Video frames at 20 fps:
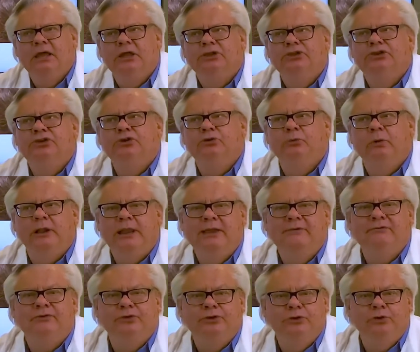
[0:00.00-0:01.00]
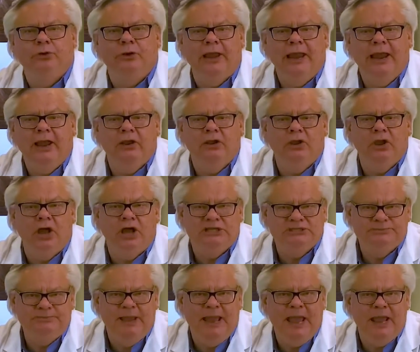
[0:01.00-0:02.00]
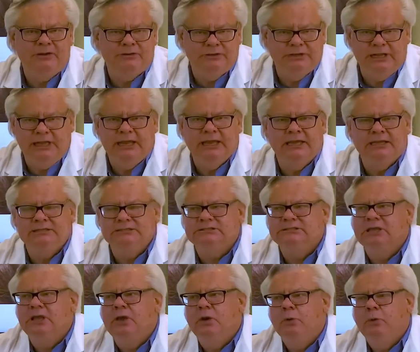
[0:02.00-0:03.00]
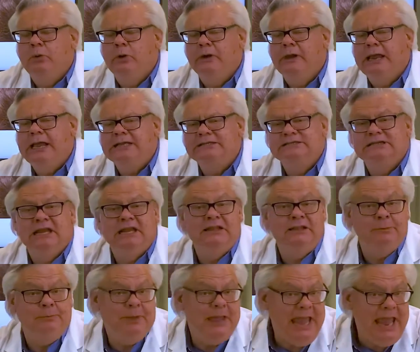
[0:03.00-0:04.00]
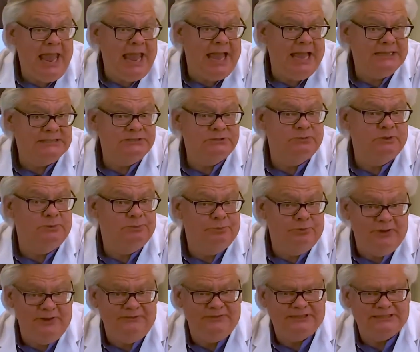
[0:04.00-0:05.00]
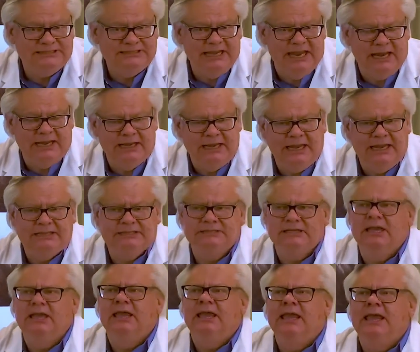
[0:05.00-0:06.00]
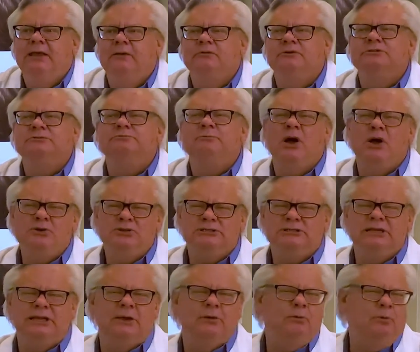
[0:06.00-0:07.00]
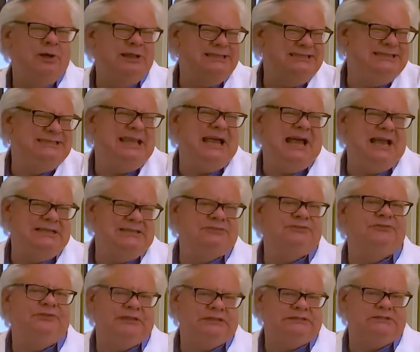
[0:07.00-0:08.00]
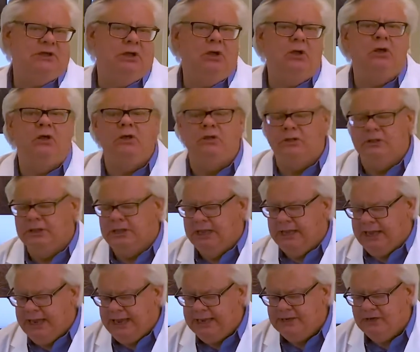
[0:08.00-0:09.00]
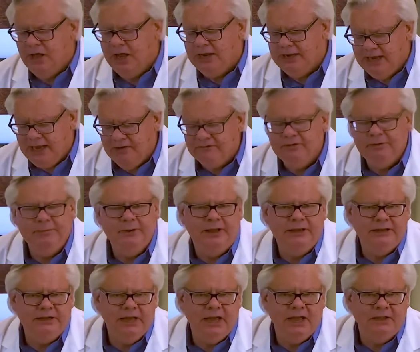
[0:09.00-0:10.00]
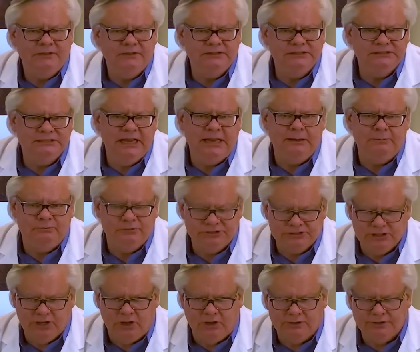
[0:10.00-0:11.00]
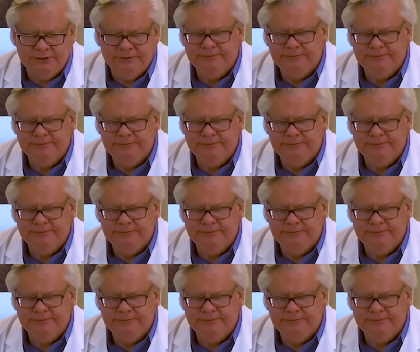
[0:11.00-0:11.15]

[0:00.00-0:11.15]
to whatever your hair loss pattern is. Whereas in the past, with previous techniques, it was mostly a one-size-fits-all, and not everybody got the same result.